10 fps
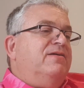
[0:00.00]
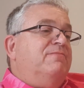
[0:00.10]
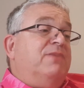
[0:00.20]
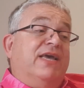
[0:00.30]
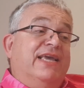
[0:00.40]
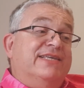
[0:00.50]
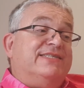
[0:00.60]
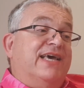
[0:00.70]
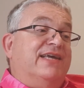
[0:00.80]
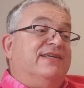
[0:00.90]
But he
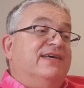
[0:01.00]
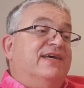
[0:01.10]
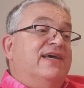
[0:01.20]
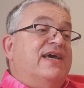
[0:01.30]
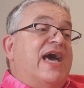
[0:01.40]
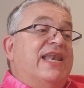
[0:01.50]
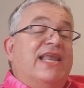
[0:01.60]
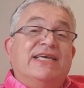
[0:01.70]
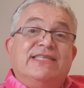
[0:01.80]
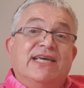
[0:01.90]
said,
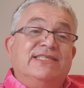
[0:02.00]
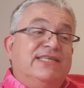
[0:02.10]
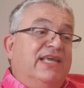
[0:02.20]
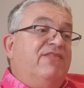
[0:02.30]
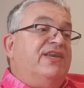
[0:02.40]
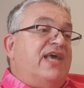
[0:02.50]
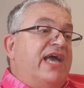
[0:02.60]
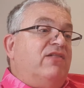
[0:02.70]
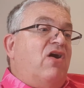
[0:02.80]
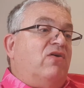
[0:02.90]
"Unless I see the
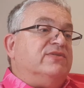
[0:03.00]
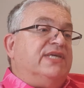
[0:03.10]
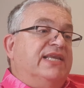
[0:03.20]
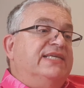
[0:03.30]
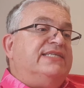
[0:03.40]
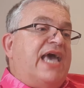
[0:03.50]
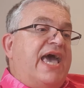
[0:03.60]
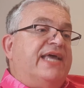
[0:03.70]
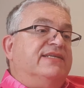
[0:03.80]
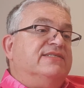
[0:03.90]
nail holes in his
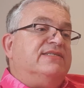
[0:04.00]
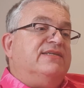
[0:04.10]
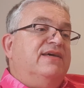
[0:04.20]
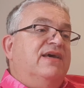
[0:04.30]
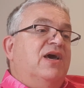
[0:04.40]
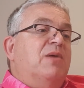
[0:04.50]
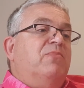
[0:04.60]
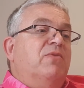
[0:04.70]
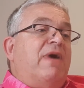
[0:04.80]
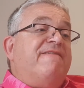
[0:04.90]
hands,
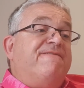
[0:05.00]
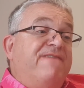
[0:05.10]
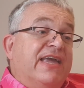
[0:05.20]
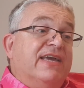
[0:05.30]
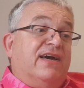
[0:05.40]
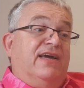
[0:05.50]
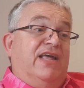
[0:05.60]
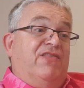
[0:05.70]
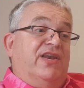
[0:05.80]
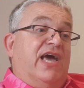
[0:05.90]
put my finger
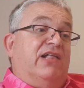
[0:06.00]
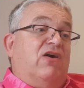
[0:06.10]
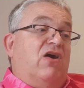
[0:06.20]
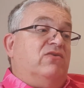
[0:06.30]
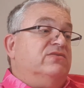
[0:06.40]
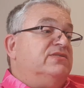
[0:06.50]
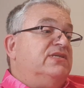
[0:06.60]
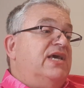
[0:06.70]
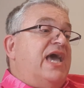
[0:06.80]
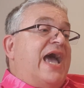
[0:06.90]
in the nail
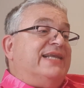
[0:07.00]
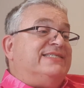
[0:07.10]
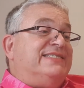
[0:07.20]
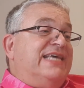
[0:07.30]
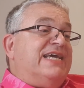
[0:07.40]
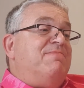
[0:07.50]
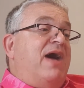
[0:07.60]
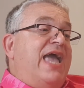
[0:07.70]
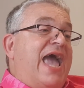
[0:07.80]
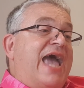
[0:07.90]
holes, and stick
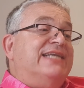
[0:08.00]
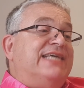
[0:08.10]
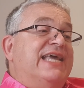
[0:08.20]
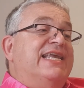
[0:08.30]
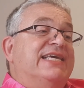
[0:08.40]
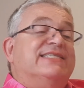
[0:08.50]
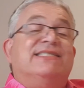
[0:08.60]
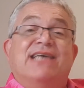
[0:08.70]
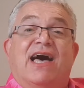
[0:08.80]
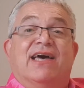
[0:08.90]
my hand in his
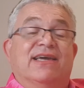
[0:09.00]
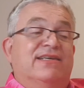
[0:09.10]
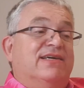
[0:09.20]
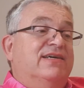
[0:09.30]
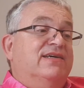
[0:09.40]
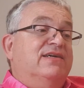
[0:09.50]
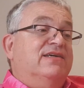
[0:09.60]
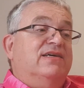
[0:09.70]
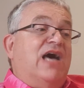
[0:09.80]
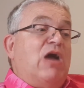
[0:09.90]
side,
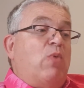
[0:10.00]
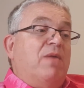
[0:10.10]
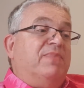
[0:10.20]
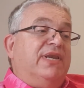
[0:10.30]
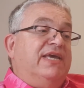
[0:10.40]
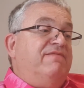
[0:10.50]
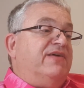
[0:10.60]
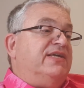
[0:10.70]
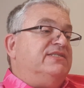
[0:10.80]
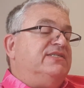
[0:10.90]
I won't believe
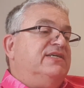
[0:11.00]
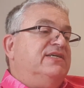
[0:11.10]
it."